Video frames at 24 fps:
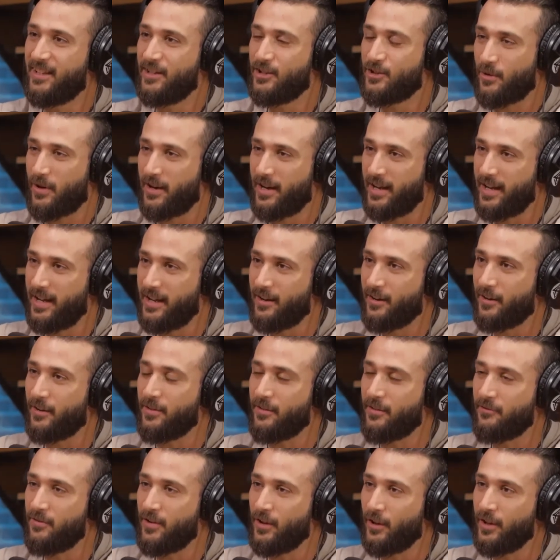They're trying to hit it
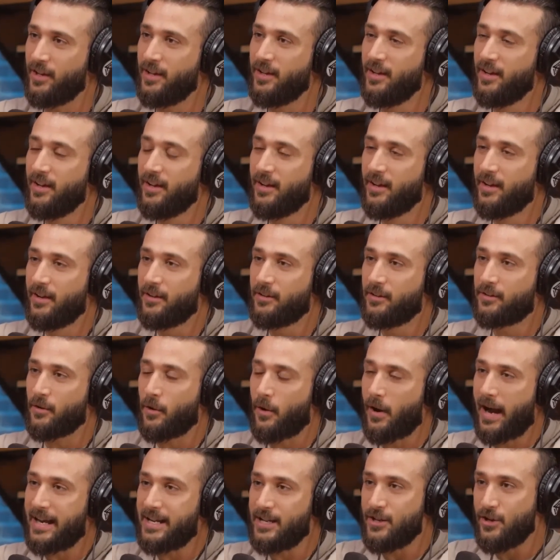on the villain.
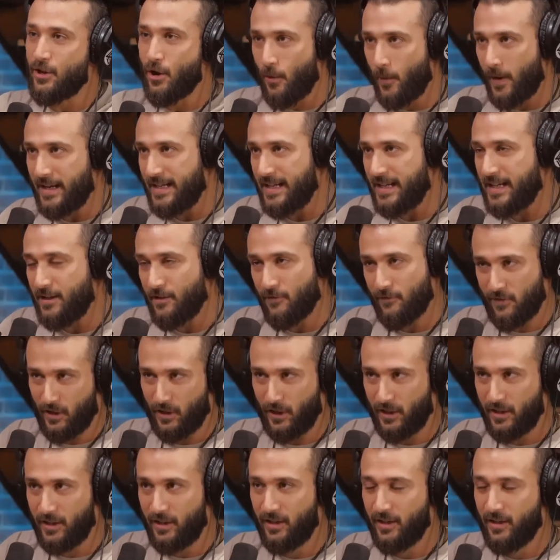So I know I need a
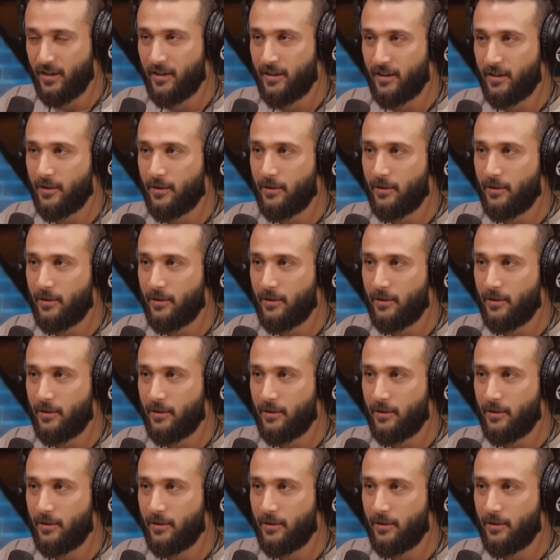villain,